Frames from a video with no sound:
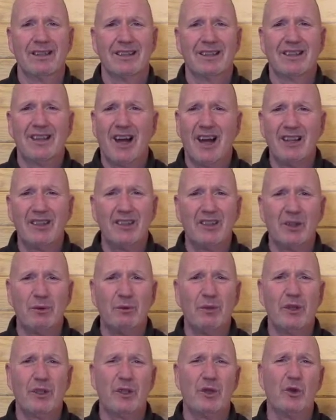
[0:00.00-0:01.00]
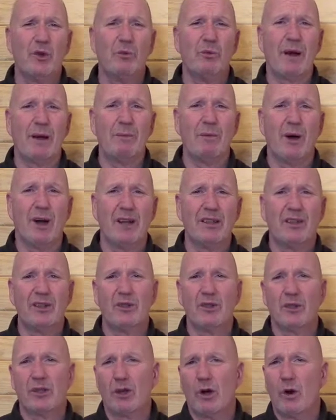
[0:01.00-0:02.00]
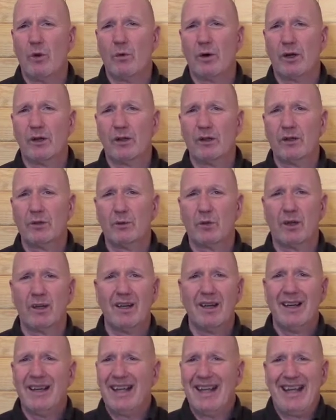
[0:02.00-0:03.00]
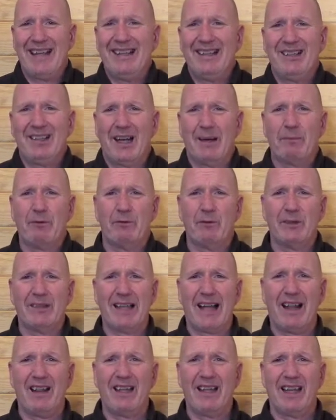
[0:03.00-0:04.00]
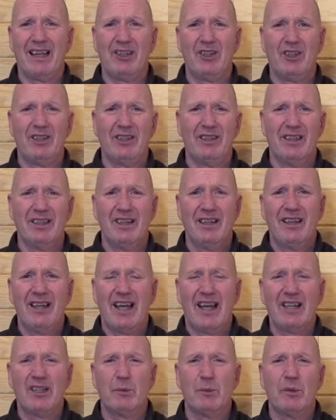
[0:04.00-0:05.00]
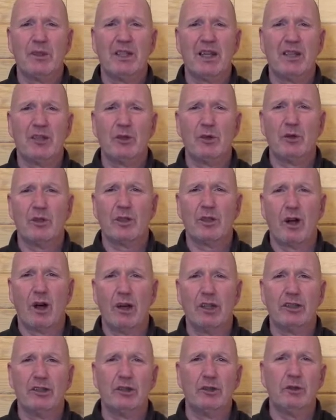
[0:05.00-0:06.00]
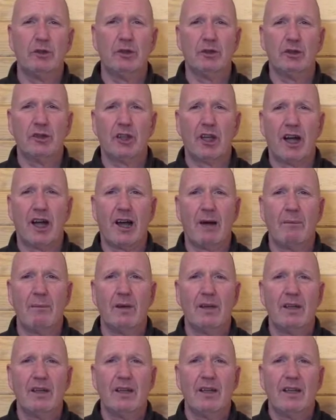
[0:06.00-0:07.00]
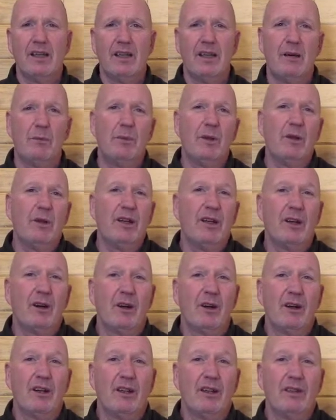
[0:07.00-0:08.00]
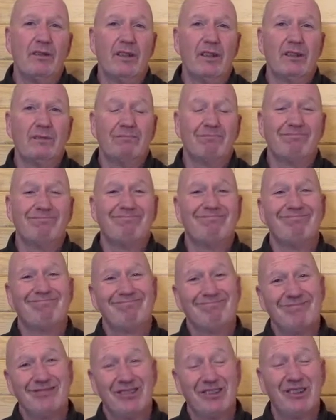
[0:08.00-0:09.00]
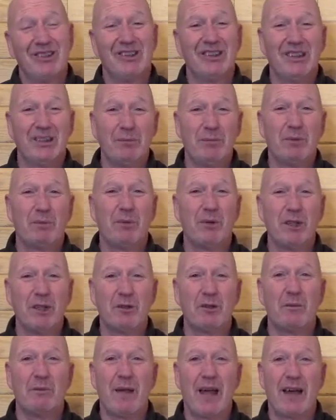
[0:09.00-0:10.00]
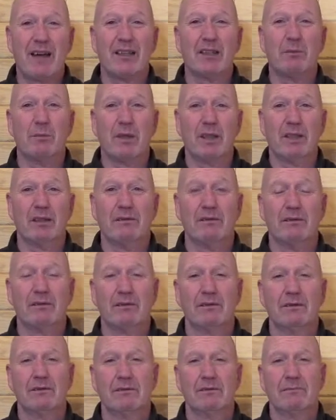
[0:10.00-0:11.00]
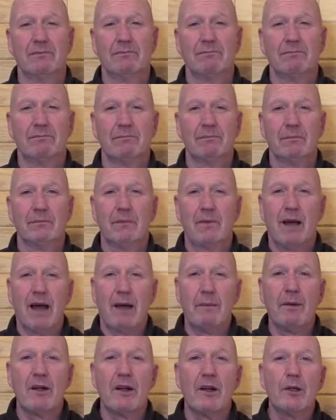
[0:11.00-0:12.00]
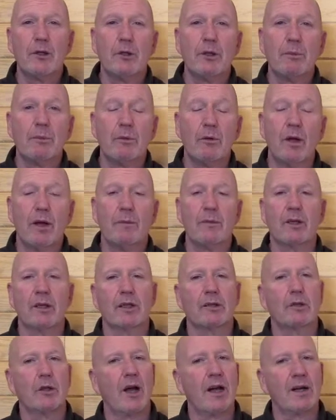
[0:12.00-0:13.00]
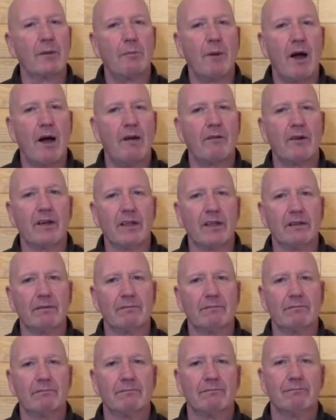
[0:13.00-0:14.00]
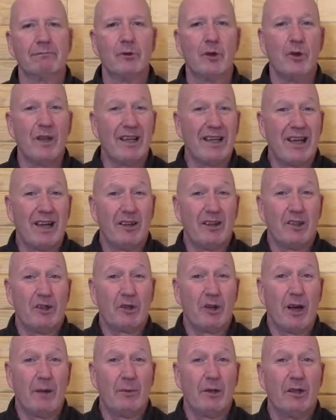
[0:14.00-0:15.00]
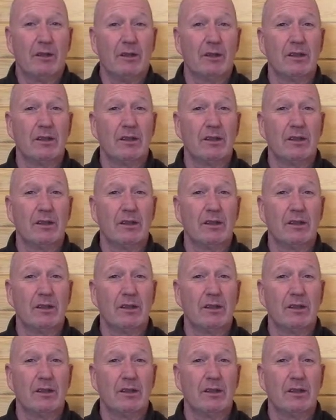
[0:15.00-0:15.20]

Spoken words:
Constant ridicule by bosses or coworkers, where any type of retaliation has the potential to cost you your job and ability to earn a living, seems pretty traumatic to me. How about underemployment or chronic poverty? Do they count as trauma?